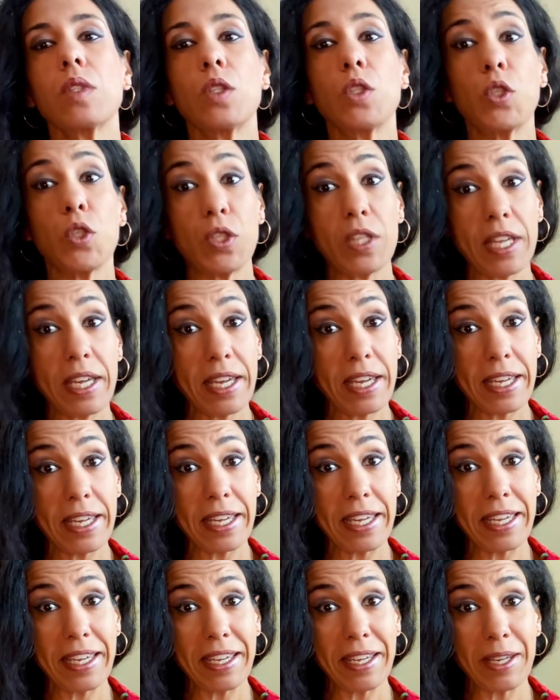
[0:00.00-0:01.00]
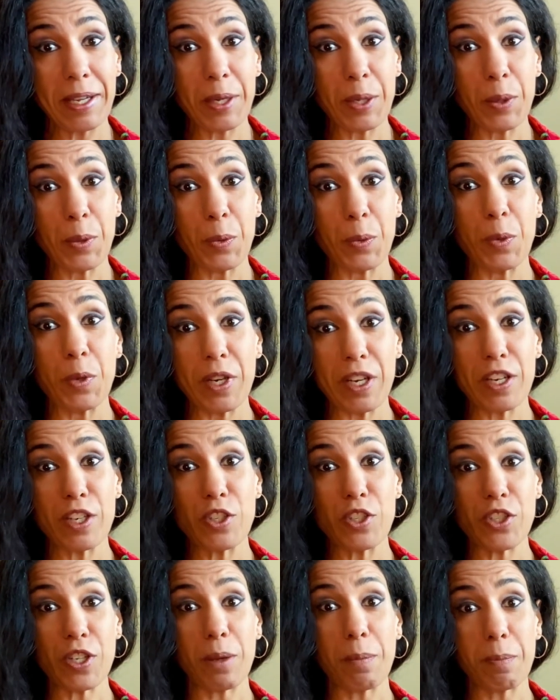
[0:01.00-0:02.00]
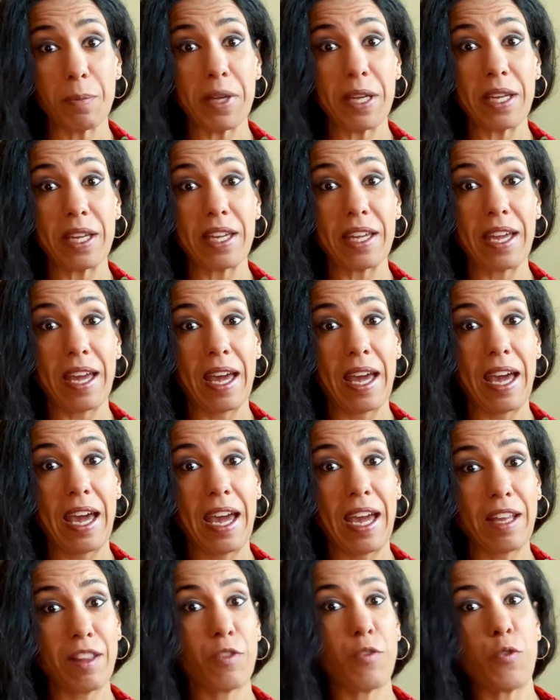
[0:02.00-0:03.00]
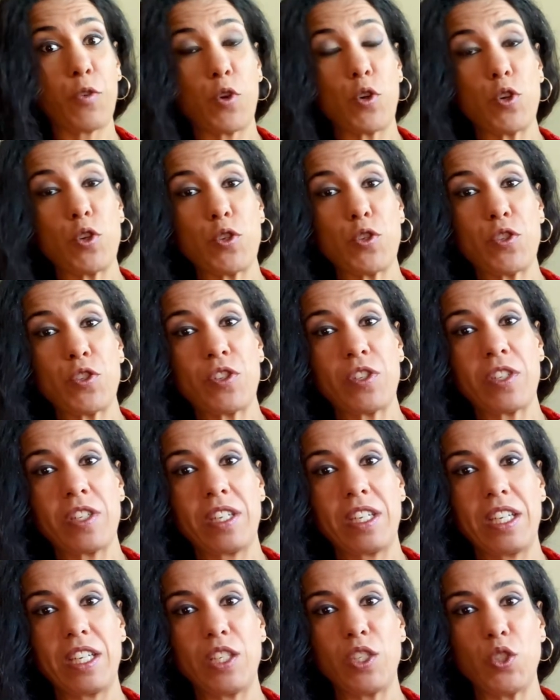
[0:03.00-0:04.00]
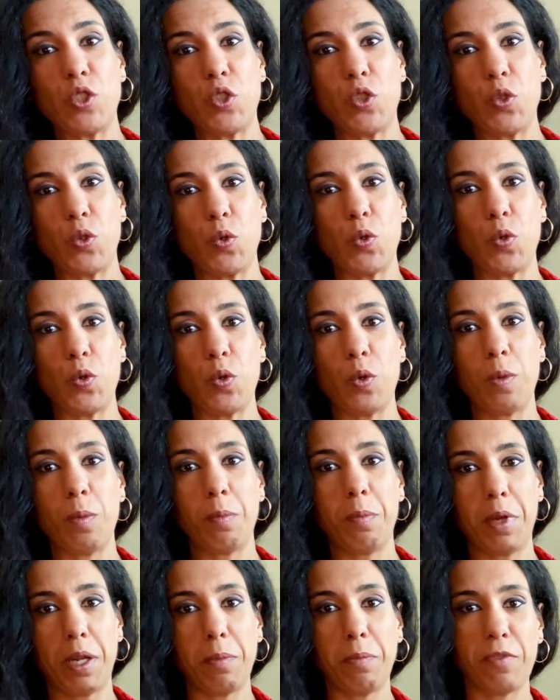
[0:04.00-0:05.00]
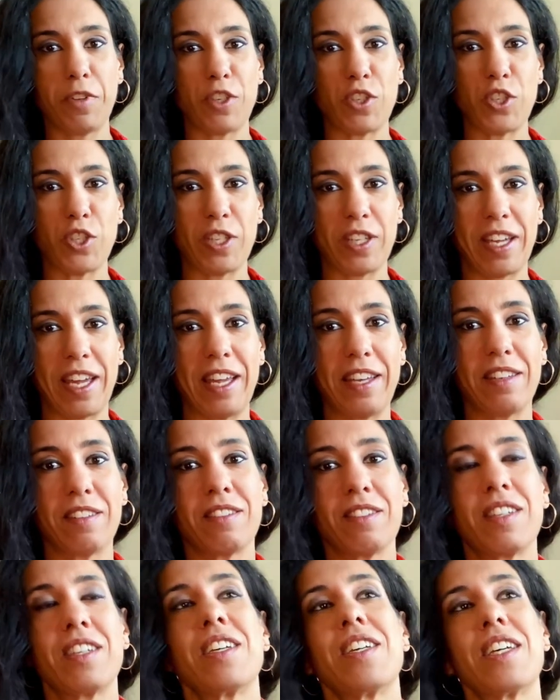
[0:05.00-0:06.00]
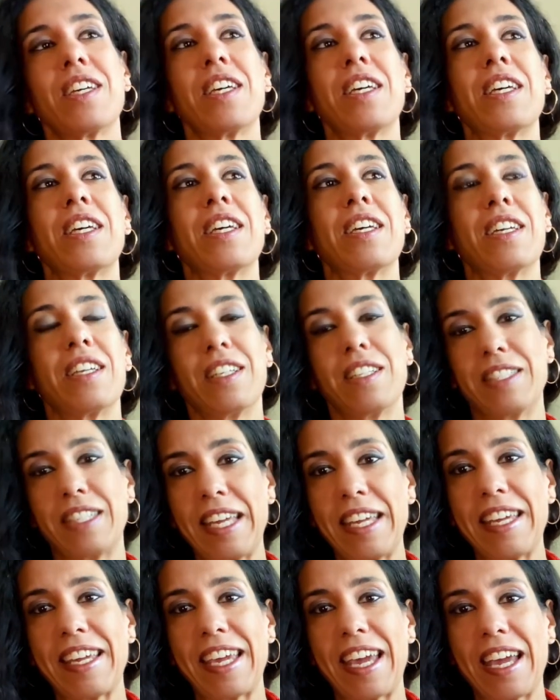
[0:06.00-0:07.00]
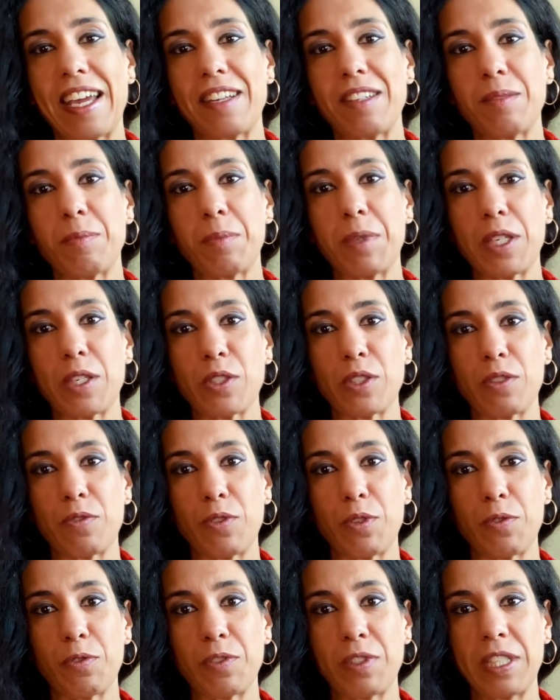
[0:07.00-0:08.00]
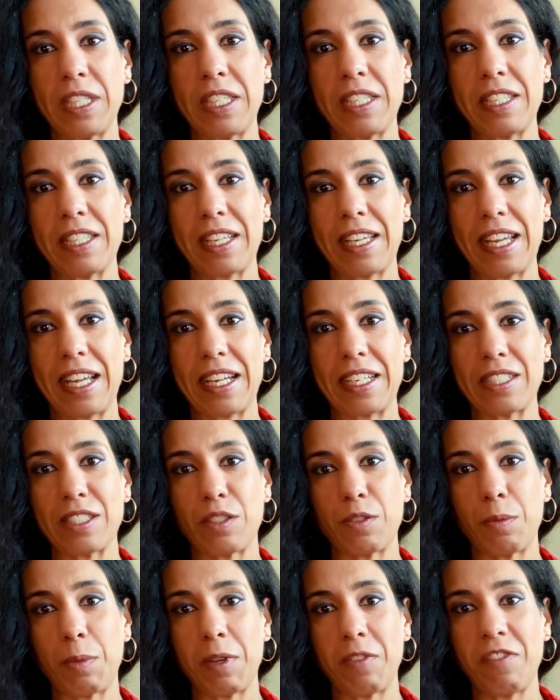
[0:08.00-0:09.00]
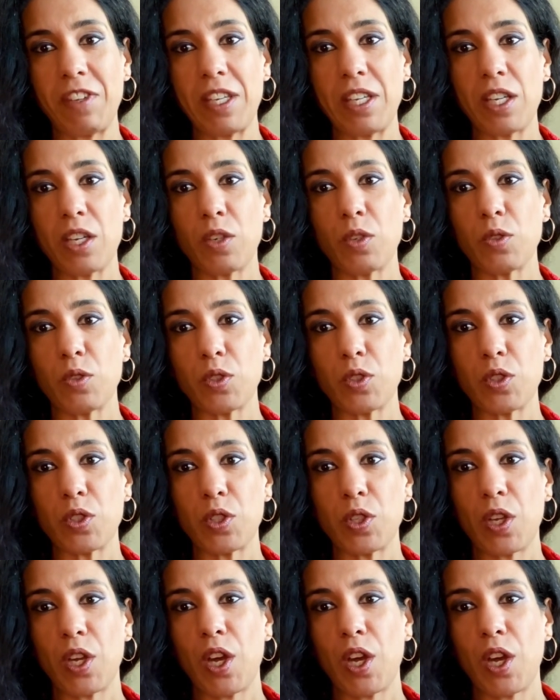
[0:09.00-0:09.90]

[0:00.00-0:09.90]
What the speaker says: Today, we're jumping heads first into Pulp Fiction again. And I say again because if you've seen the last of my videos